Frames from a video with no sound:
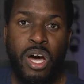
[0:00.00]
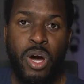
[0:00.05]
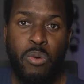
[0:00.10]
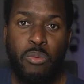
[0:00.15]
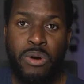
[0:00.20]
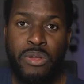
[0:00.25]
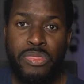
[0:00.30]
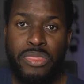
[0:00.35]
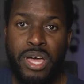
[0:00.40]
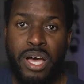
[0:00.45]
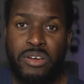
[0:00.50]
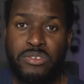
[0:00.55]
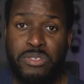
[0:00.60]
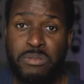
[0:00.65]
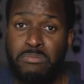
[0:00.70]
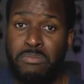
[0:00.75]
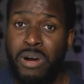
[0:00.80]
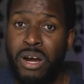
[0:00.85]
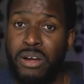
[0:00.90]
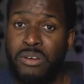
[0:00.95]
uh,
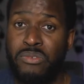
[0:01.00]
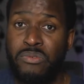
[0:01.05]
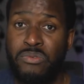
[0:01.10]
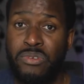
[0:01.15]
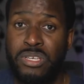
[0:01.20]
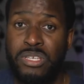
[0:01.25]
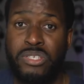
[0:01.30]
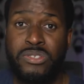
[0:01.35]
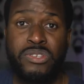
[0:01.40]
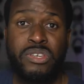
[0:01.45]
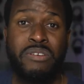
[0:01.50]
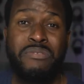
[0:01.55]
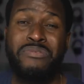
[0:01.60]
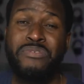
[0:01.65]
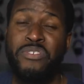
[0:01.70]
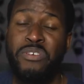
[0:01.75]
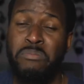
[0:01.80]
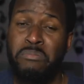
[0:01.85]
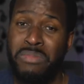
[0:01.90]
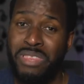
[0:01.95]
1000 Mark IIIs
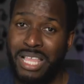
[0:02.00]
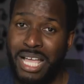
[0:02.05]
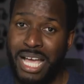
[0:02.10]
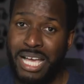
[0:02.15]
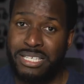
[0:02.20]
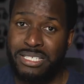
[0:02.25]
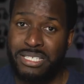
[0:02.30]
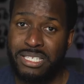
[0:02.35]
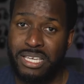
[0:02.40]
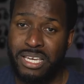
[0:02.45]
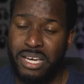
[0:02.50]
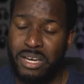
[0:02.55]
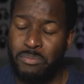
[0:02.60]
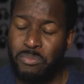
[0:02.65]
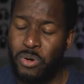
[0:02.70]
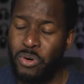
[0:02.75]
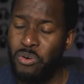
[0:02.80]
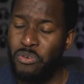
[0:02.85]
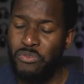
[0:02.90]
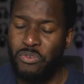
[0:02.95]
from last year.
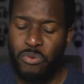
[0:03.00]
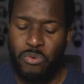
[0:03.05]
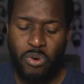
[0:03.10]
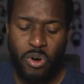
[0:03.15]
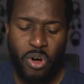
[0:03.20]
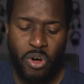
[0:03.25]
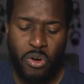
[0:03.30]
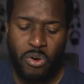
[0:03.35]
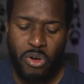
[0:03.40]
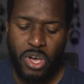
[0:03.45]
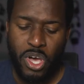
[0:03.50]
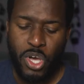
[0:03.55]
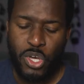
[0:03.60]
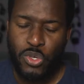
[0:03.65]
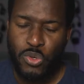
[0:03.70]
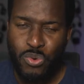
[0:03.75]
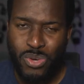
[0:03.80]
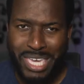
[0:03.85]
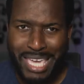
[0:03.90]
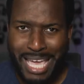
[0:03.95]
But overall,
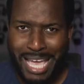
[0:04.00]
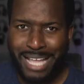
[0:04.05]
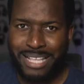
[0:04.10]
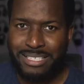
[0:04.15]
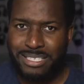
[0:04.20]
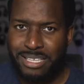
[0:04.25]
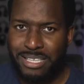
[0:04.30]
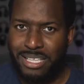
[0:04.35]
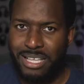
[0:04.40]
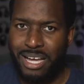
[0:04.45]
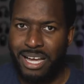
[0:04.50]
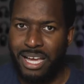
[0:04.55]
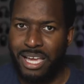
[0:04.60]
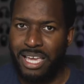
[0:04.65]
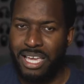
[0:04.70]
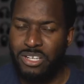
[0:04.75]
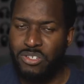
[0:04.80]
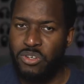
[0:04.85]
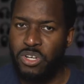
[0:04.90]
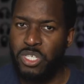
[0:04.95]
you can't deny,
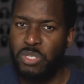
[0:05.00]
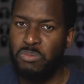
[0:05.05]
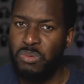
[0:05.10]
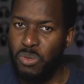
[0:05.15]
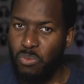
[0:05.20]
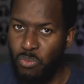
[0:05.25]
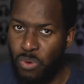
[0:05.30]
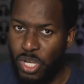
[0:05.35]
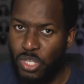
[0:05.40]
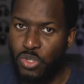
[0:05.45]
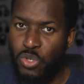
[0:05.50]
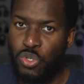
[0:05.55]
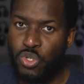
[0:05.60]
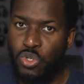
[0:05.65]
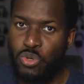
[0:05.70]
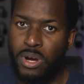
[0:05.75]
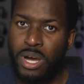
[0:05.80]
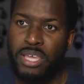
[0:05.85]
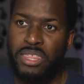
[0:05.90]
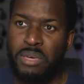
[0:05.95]
and trust me, when you
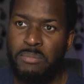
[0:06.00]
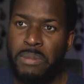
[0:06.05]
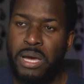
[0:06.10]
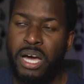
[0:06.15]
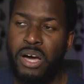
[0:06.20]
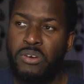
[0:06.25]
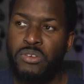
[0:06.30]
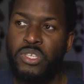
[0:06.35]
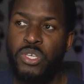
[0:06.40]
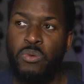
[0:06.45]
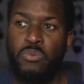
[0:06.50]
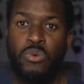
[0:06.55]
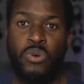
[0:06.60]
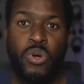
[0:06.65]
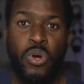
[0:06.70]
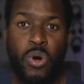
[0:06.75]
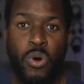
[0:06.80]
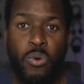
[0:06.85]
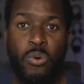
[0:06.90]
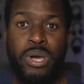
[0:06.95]
try them out, you will
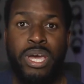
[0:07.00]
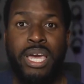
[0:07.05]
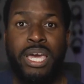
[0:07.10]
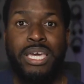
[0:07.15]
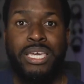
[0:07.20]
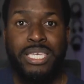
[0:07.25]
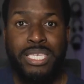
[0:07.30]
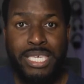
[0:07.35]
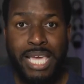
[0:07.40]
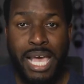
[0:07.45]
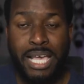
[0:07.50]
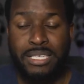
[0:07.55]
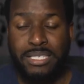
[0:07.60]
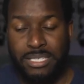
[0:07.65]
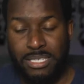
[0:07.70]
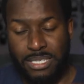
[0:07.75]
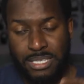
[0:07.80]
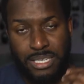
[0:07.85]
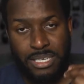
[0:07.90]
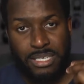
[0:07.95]
go,
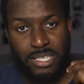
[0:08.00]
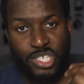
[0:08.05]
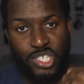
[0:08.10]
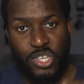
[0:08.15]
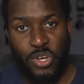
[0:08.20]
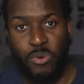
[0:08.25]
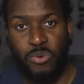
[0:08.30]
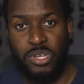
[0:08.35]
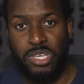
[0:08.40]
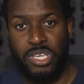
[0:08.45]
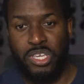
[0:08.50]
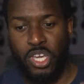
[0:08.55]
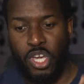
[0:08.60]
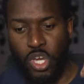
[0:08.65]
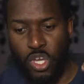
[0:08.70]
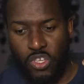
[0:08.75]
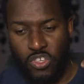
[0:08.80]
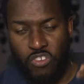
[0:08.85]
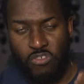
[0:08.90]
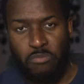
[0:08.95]
yes, Sony,
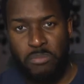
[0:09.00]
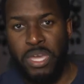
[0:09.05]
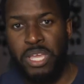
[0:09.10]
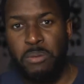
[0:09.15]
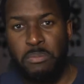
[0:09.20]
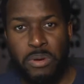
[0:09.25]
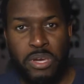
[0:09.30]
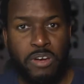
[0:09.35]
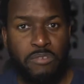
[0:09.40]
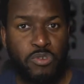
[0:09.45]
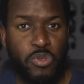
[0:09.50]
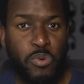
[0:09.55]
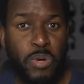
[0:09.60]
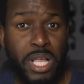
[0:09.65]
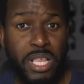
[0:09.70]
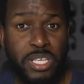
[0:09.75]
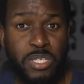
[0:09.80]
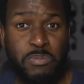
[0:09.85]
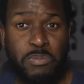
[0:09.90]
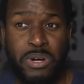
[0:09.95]
You've made a pair of true
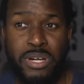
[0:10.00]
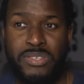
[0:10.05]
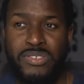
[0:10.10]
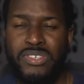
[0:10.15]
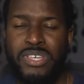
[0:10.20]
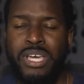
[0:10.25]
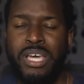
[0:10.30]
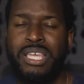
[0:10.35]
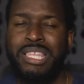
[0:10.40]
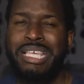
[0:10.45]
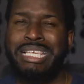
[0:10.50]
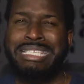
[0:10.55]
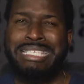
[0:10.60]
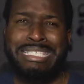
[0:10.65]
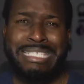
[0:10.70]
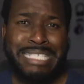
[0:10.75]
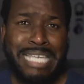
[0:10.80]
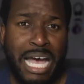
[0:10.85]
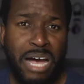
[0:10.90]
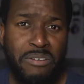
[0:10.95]
wireless buds that
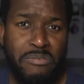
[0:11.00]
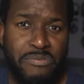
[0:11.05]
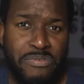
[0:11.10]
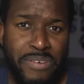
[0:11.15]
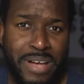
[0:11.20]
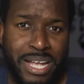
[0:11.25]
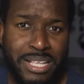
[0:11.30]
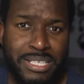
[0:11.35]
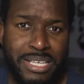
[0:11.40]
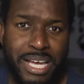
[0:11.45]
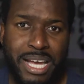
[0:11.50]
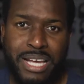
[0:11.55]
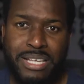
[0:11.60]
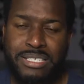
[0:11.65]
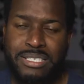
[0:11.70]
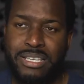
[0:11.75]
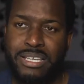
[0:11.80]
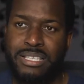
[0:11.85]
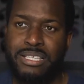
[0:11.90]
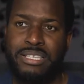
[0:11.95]
sound
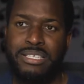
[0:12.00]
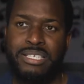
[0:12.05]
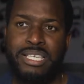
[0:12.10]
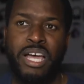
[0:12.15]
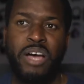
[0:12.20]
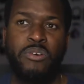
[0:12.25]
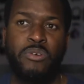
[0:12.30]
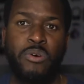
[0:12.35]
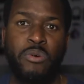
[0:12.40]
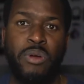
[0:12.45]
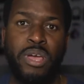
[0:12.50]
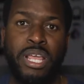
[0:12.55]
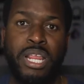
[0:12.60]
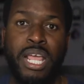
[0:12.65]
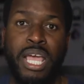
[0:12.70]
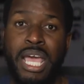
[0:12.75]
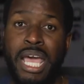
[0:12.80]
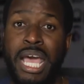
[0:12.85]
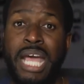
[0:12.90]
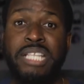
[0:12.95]
fantastic, they sound great.
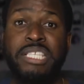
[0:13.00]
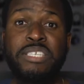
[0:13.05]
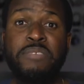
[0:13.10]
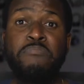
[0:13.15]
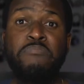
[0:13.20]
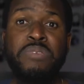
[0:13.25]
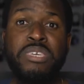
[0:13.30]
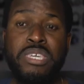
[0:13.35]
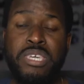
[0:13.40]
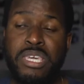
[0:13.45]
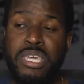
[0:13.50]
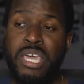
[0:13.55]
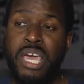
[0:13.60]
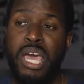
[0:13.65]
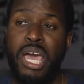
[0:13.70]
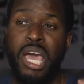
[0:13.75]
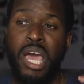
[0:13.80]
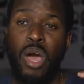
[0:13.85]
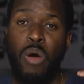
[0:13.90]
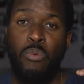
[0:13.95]
And to me,
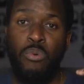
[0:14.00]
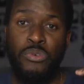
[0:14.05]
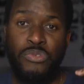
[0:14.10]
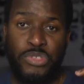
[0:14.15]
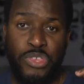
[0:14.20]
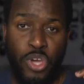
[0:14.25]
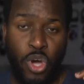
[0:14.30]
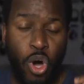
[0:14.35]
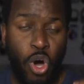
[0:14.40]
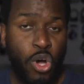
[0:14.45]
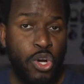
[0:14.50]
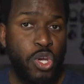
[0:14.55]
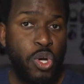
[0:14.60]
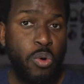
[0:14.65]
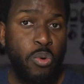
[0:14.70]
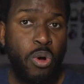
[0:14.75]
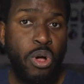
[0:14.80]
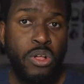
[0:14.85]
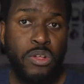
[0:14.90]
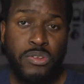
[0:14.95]
with the
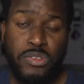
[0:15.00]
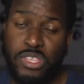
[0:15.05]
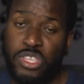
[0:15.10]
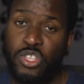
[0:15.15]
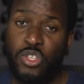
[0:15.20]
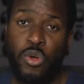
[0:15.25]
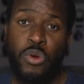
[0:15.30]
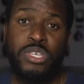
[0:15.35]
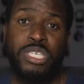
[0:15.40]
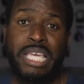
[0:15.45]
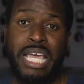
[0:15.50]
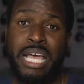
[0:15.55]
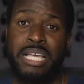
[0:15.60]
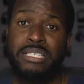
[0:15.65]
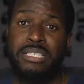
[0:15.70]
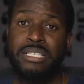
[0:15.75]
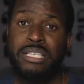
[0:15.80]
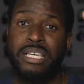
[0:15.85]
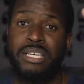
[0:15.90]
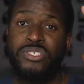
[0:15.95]
audio quality, the noise
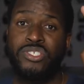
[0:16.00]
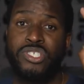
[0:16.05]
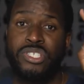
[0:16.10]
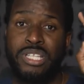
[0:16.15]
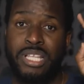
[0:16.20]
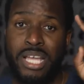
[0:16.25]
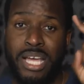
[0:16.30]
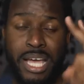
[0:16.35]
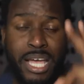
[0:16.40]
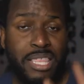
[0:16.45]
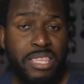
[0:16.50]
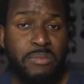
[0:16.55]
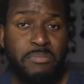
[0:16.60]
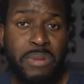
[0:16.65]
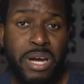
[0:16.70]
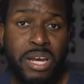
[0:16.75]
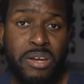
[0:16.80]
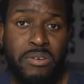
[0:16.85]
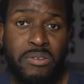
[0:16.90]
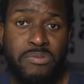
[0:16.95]
cancellation, and the
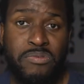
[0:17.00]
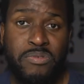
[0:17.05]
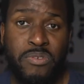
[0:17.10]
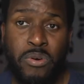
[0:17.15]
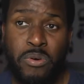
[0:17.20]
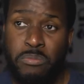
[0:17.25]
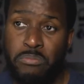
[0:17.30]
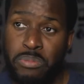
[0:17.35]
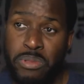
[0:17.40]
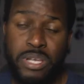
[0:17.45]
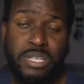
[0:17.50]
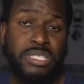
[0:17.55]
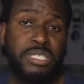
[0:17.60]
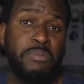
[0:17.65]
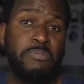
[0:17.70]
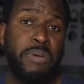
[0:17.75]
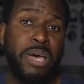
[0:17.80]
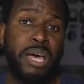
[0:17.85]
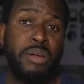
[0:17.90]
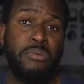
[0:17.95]
microphone, plus
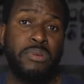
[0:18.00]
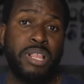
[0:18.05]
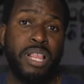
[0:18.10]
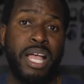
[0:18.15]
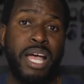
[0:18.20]
the battery